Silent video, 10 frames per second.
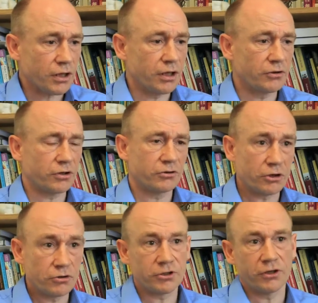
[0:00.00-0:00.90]
is, is
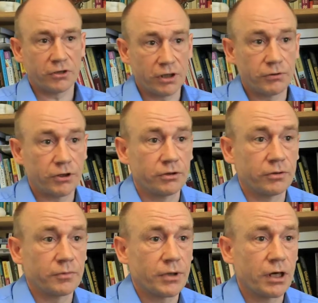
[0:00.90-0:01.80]
hugely significant
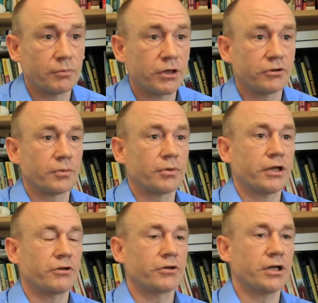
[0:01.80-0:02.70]
uh, because it
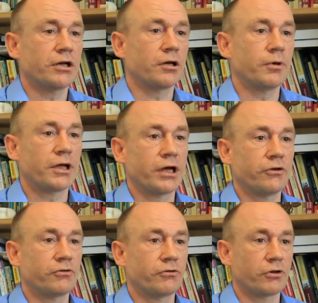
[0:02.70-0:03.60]
places legal
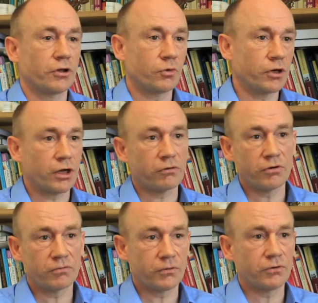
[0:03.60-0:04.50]
obligations on the one hundred
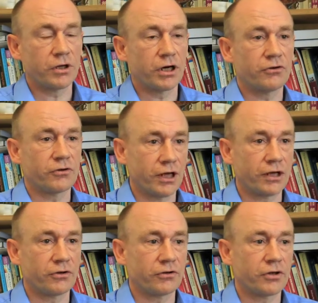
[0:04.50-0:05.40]
fifty-nine
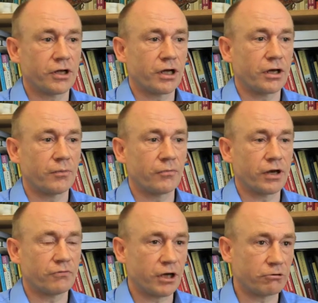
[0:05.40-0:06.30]
states um, that
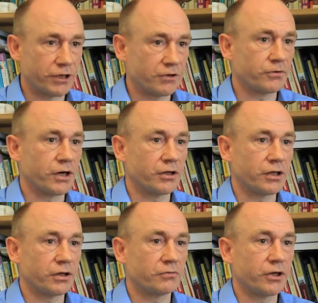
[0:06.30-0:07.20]
have now ratified
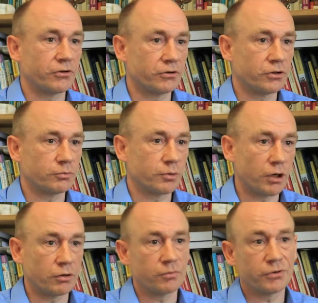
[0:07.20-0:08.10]
the convention to
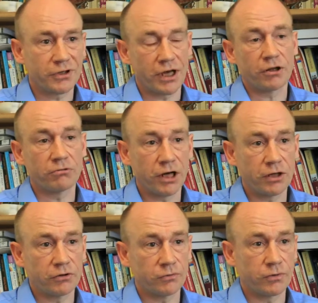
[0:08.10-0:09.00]
promote and protect the
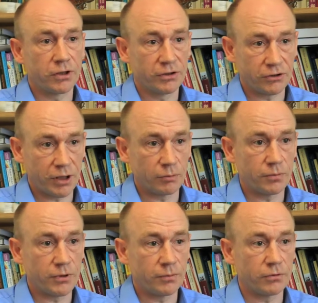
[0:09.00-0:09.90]
rights of disabled
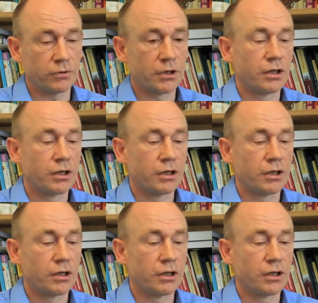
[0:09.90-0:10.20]
people.